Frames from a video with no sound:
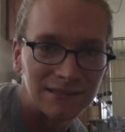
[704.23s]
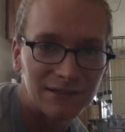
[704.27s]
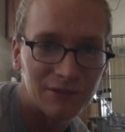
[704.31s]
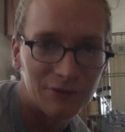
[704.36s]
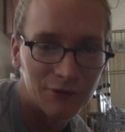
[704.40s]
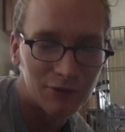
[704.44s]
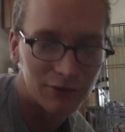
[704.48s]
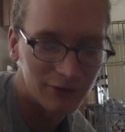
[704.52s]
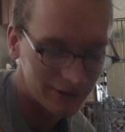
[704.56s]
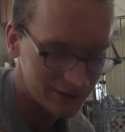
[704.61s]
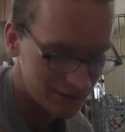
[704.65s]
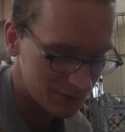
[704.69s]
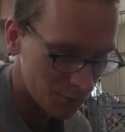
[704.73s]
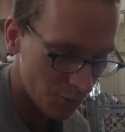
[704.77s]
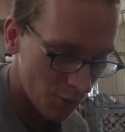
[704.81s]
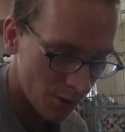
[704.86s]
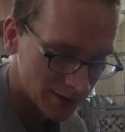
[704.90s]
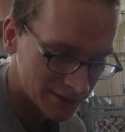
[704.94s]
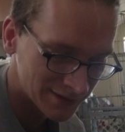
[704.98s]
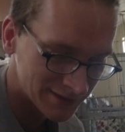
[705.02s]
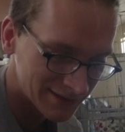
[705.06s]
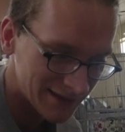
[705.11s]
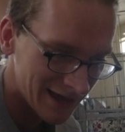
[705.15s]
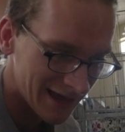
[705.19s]
Literally,
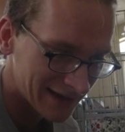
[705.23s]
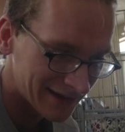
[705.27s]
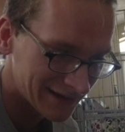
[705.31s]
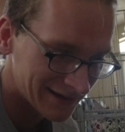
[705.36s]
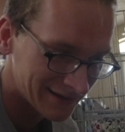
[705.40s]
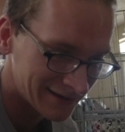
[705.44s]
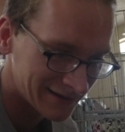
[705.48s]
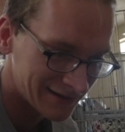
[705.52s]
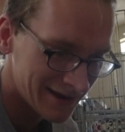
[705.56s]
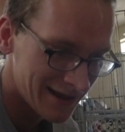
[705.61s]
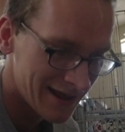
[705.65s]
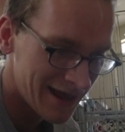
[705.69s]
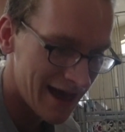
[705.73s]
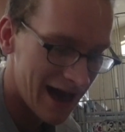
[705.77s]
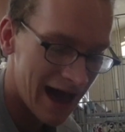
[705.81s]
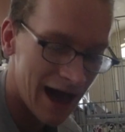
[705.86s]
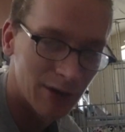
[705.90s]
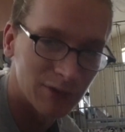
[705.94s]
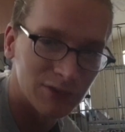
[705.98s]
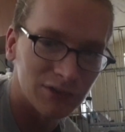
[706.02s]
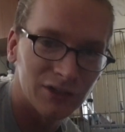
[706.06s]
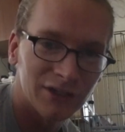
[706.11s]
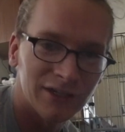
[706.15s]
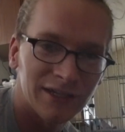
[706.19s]
one second,
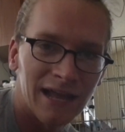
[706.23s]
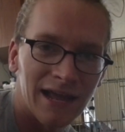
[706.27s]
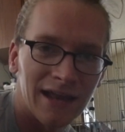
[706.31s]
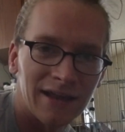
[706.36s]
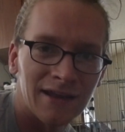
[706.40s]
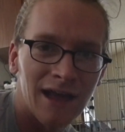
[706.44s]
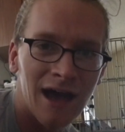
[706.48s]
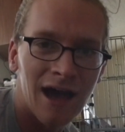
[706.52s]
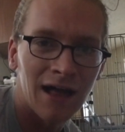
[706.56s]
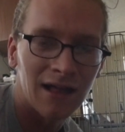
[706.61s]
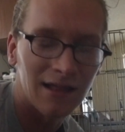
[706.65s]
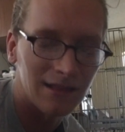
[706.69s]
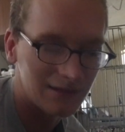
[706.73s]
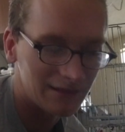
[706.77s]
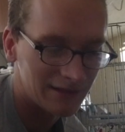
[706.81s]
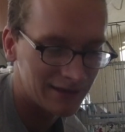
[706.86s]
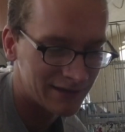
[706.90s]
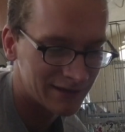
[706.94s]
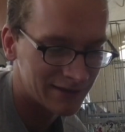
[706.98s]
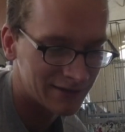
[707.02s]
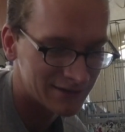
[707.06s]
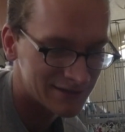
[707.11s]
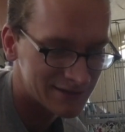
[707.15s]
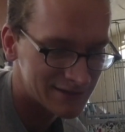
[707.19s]
I was looking at Nala
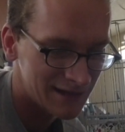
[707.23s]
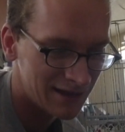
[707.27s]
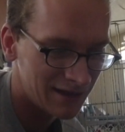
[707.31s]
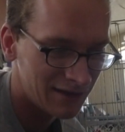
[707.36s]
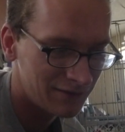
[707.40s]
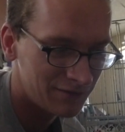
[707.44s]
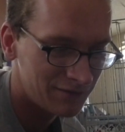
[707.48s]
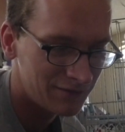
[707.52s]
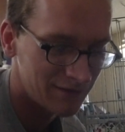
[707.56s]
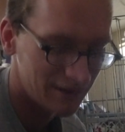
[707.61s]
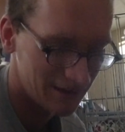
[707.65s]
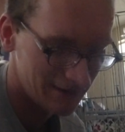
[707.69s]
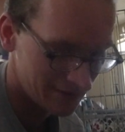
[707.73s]
licking herself,